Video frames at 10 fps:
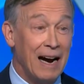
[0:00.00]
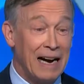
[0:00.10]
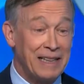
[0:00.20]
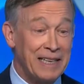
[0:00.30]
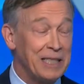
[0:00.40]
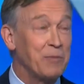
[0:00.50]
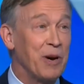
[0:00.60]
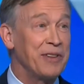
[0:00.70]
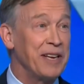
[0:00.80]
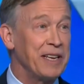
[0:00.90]
I think it's
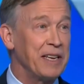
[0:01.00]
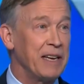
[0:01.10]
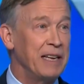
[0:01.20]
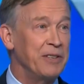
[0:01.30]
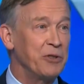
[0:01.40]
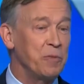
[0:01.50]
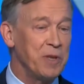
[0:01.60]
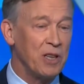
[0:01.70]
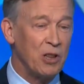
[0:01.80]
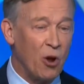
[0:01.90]
breathtaking. And this will
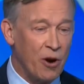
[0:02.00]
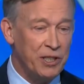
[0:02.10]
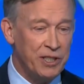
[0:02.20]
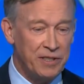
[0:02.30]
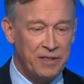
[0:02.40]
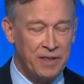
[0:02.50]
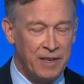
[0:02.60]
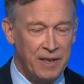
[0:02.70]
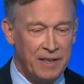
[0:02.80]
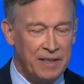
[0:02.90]
be the largest
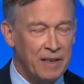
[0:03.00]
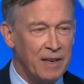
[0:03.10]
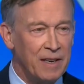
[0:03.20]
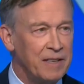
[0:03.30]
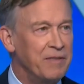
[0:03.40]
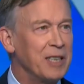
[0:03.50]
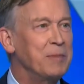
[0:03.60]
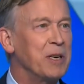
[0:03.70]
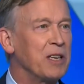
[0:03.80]
investment